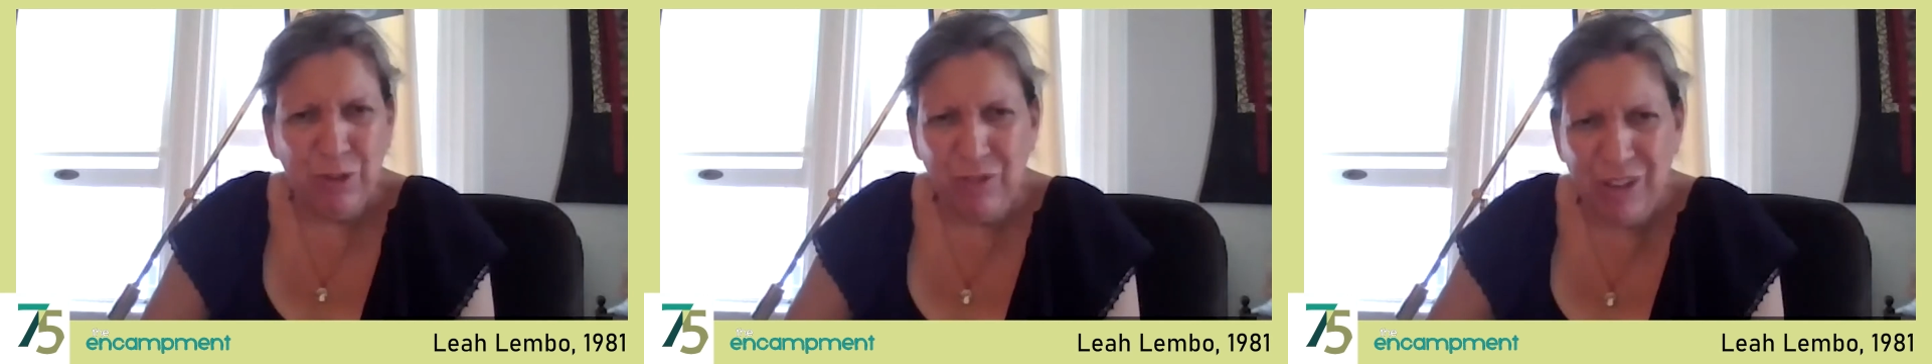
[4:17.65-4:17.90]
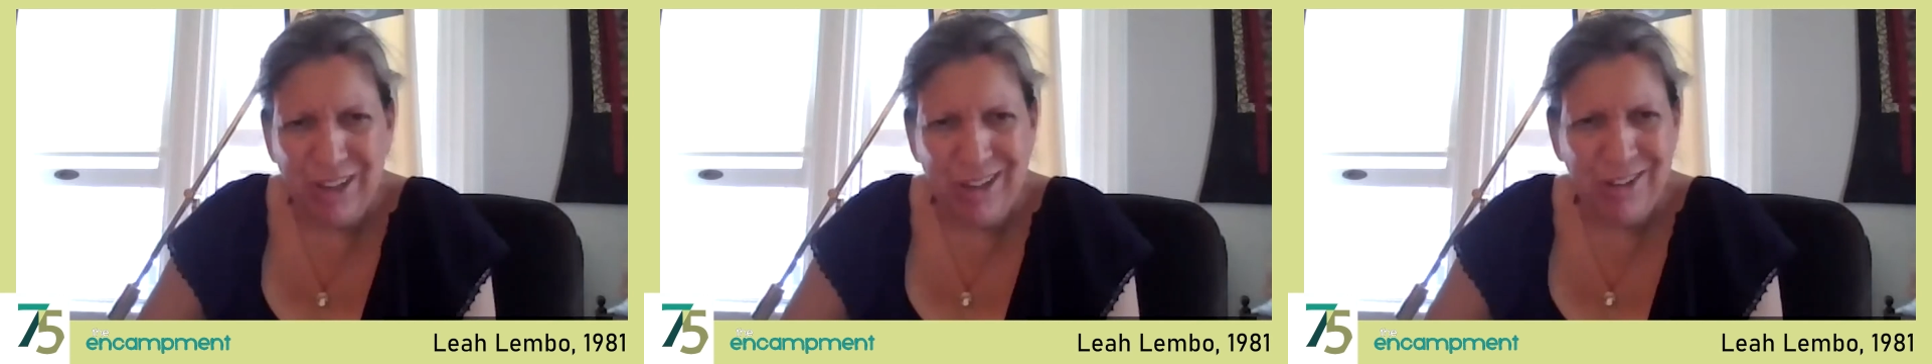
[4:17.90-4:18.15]

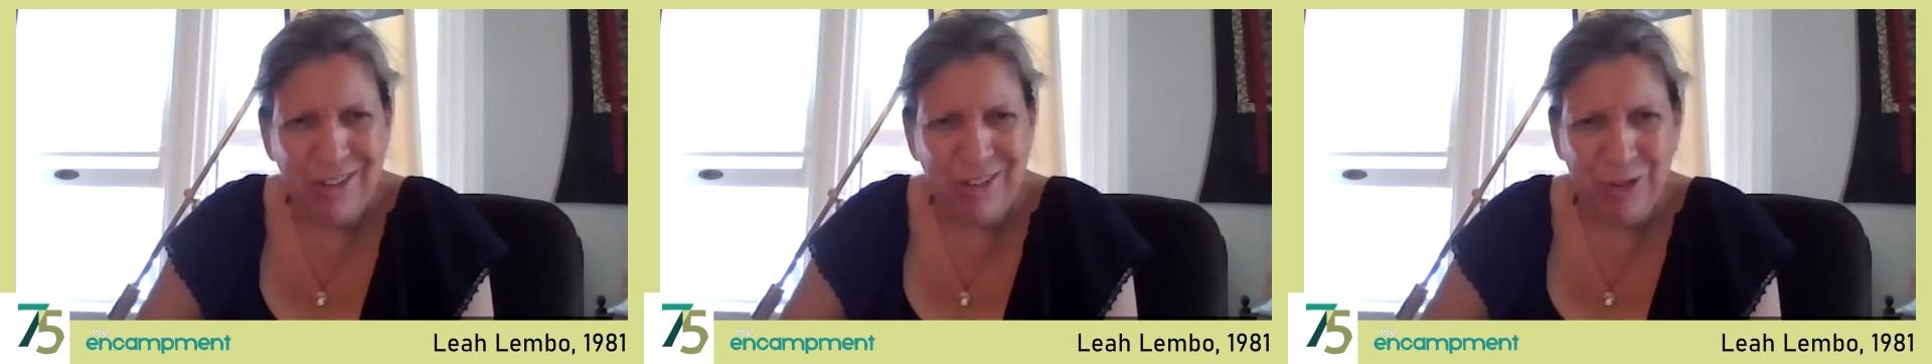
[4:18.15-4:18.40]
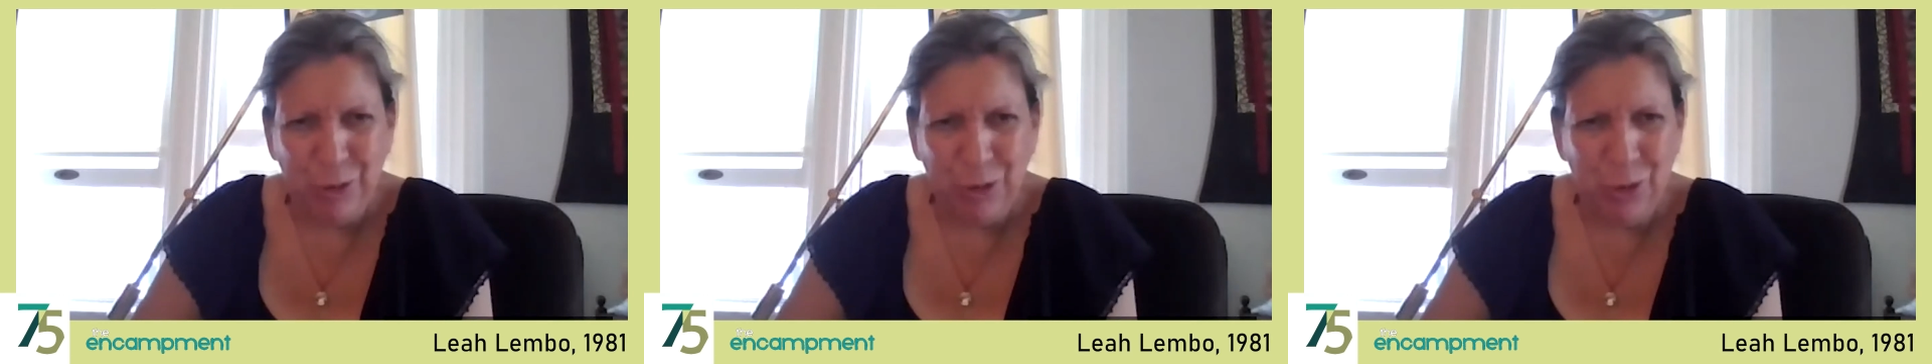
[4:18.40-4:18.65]
of the
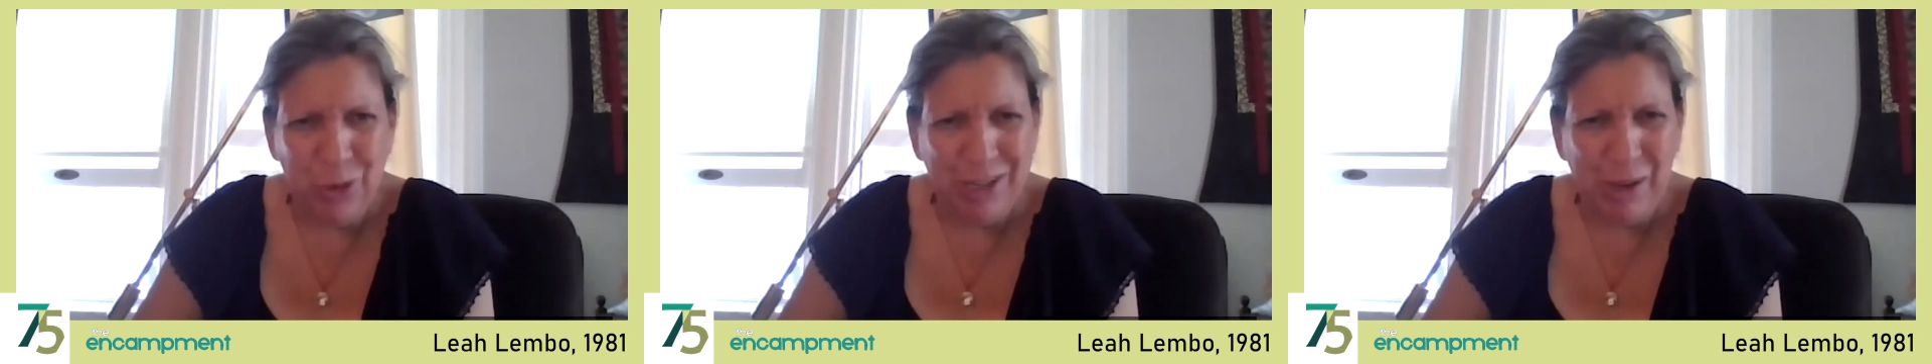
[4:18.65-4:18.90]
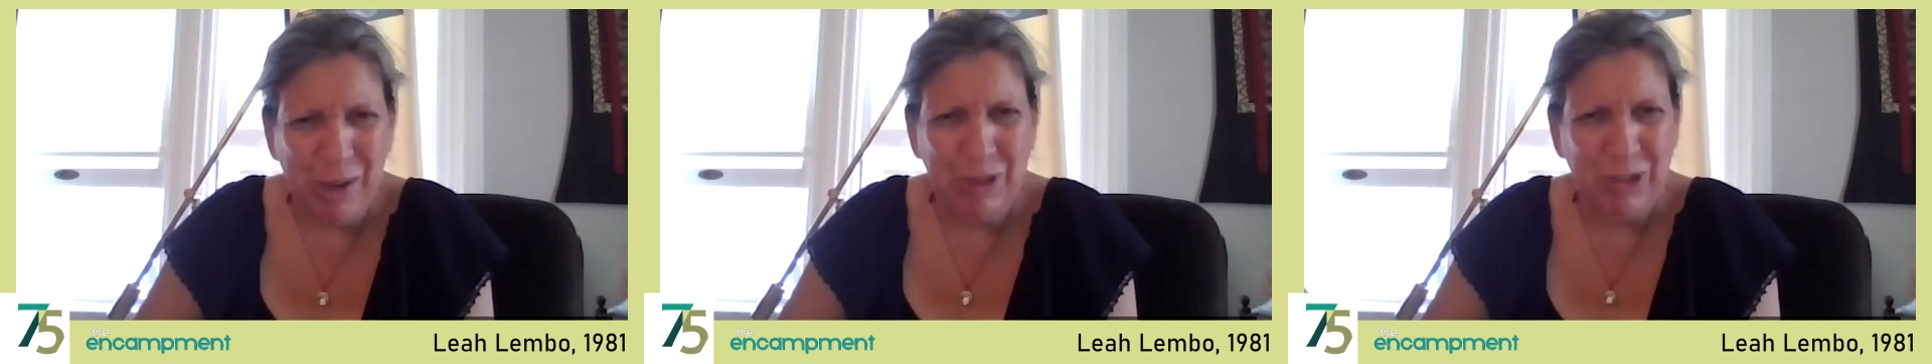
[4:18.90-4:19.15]

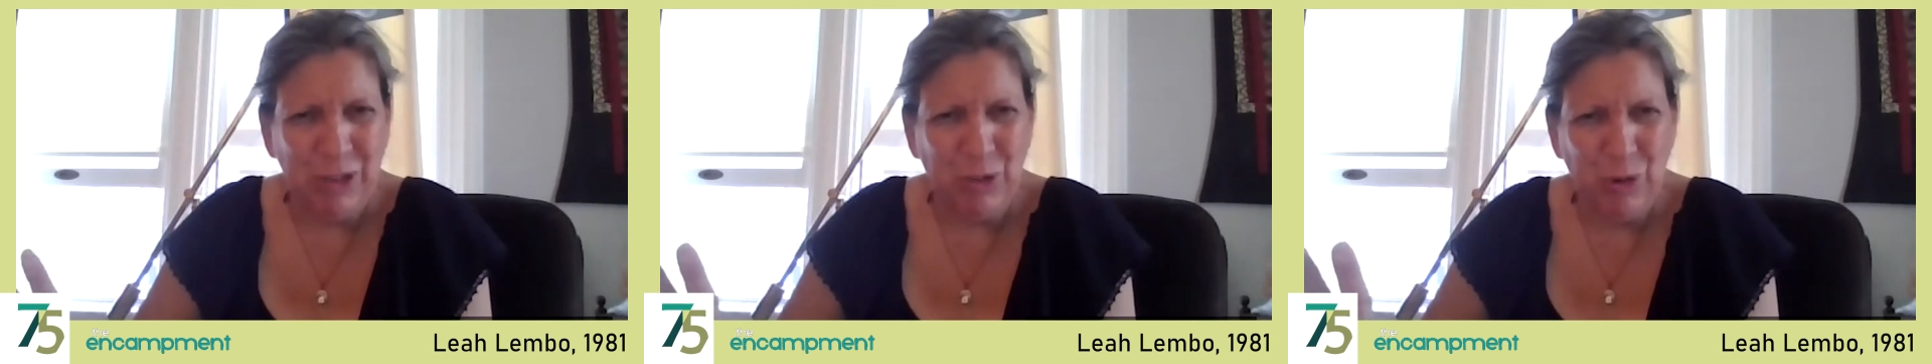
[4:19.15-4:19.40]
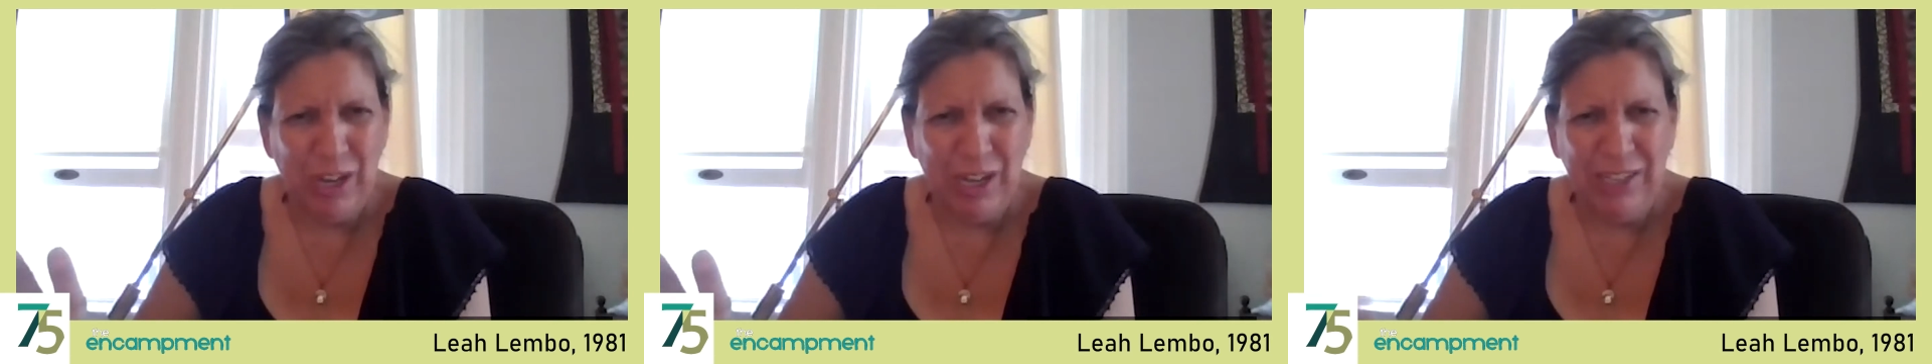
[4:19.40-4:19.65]
socioeconomic
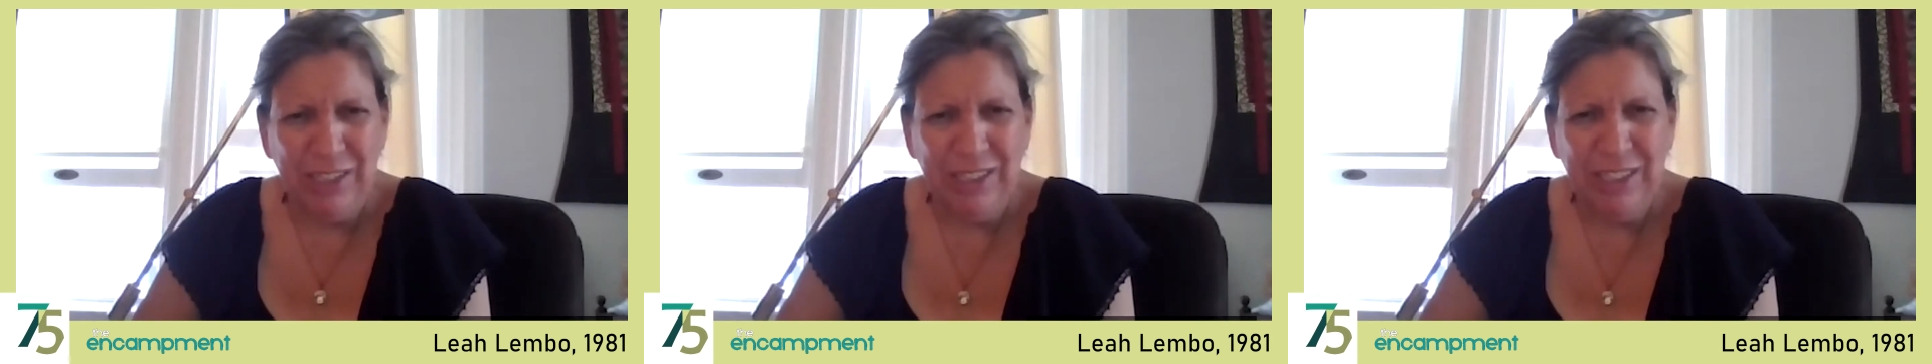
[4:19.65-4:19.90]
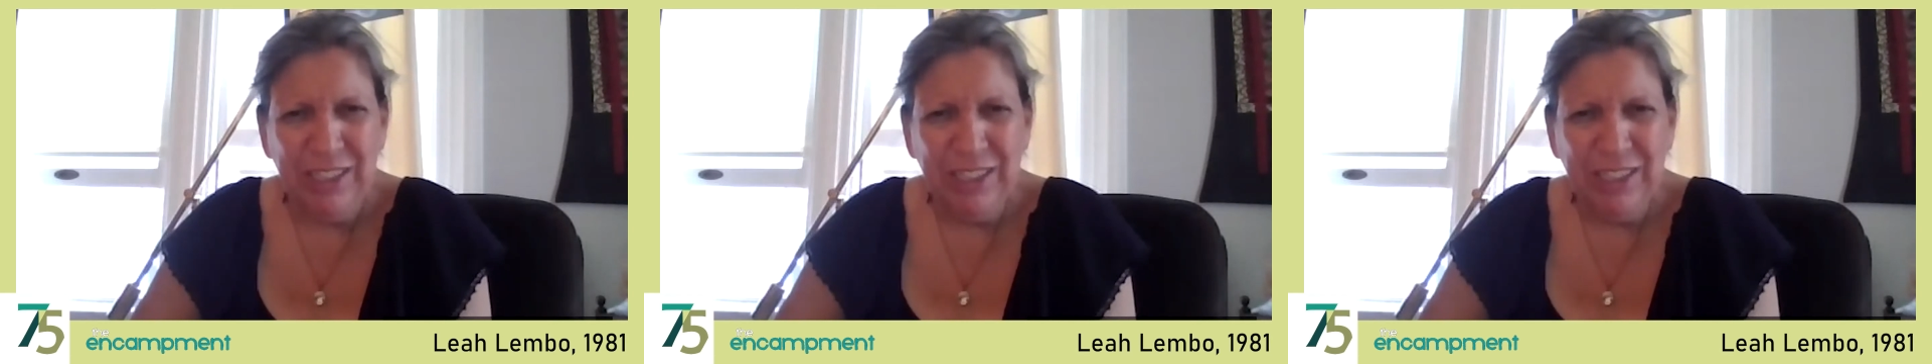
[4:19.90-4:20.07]
strata.